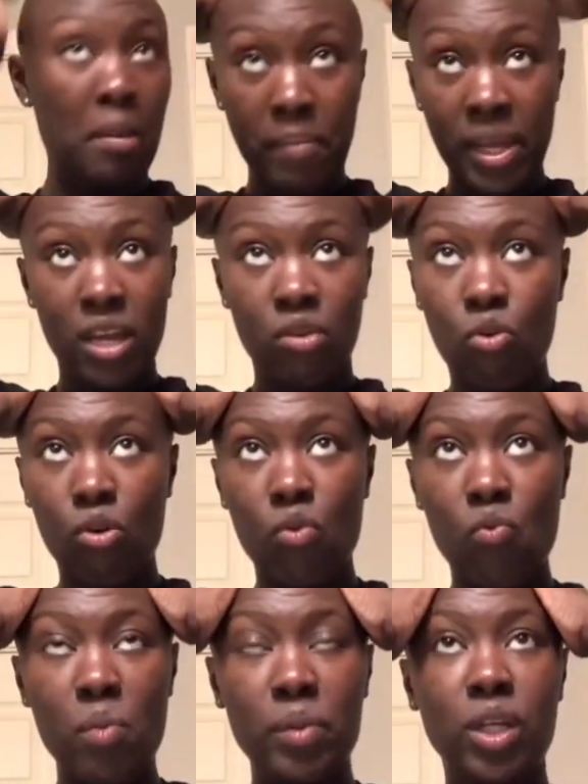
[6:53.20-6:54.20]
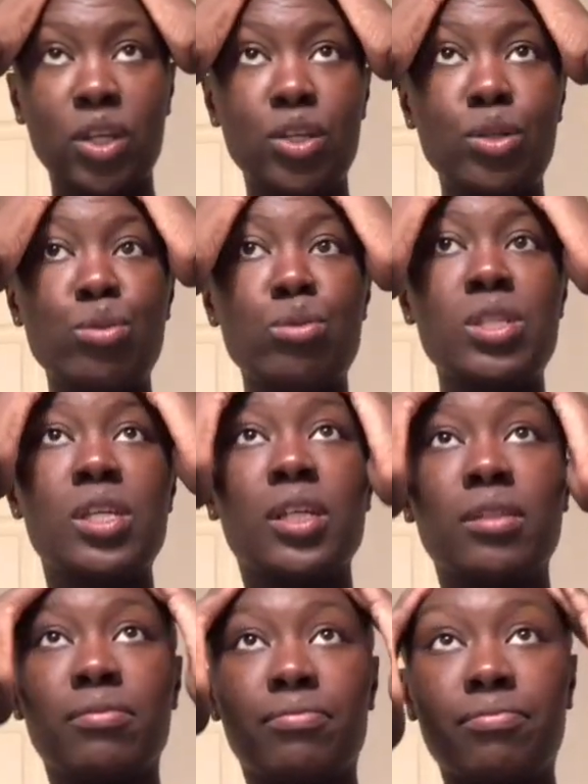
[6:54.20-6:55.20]
man or a woman could use it.
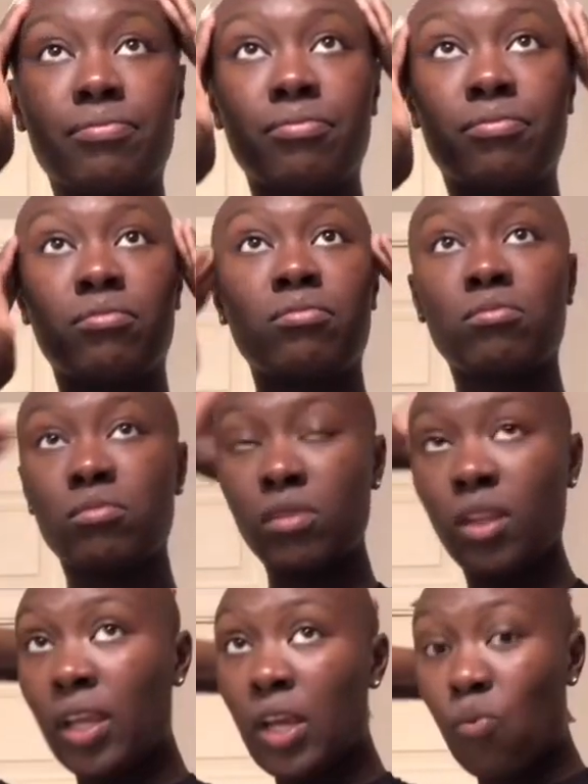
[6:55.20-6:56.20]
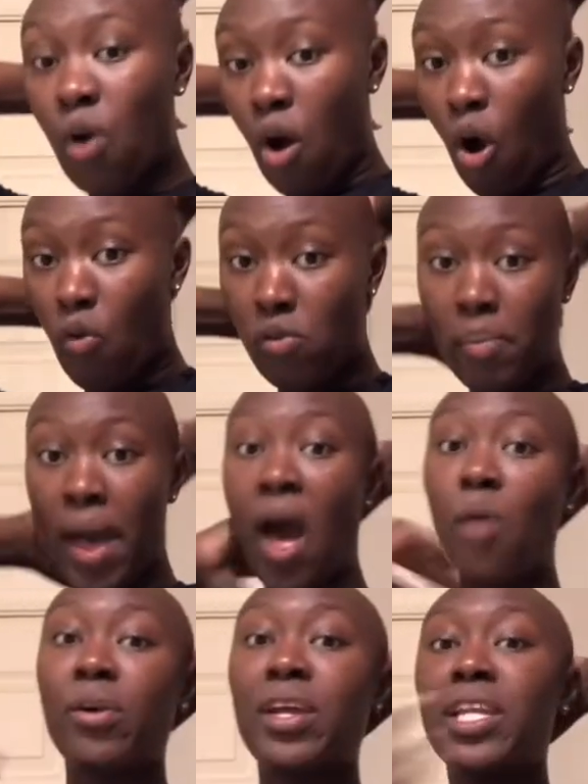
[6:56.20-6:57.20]
It won't
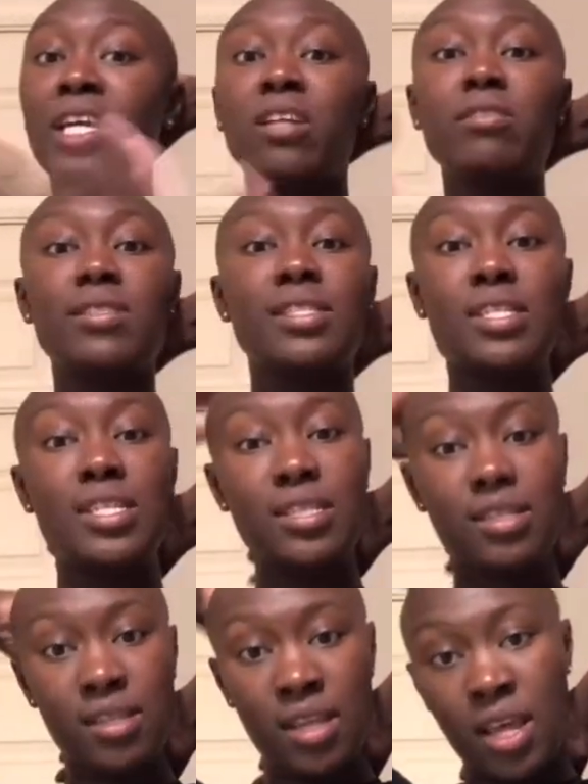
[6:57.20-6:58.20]
overpower any other scents.